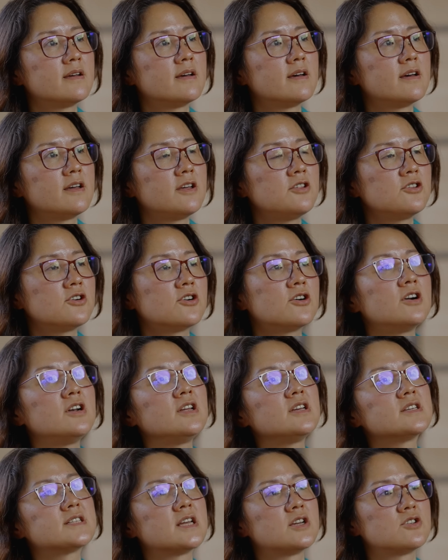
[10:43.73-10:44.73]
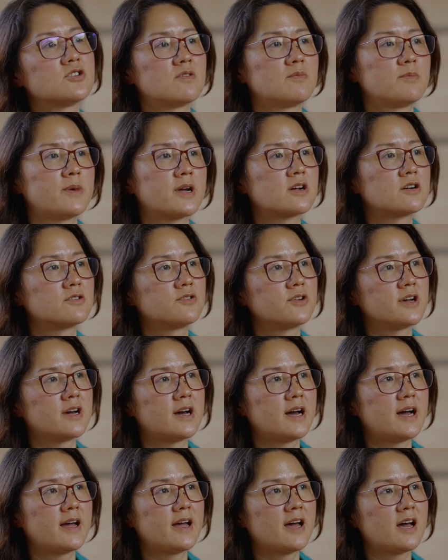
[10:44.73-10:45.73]
In the early stage of my career,
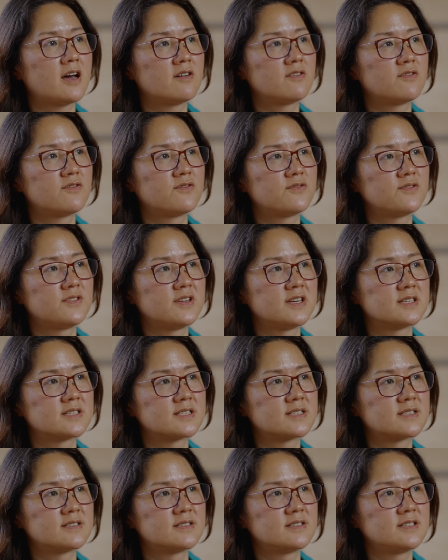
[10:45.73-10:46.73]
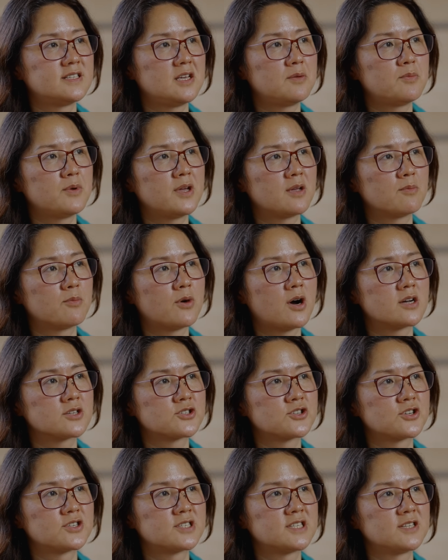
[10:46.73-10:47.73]
I have this deep
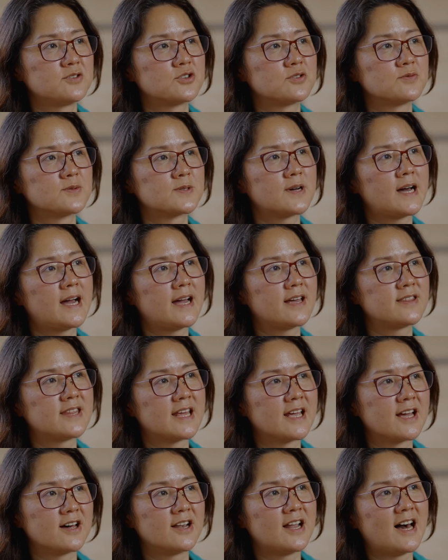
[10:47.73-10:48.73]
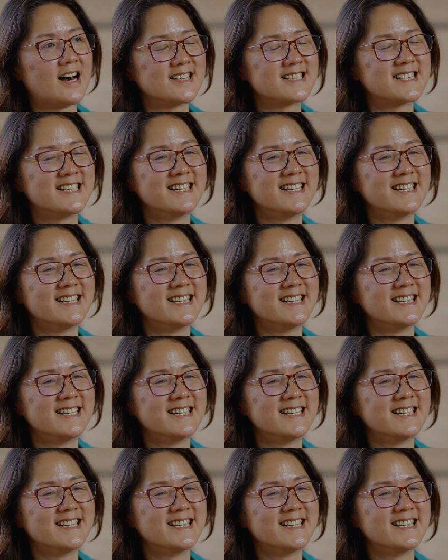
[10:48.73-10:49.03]
imposter syndrome, so I think a lot.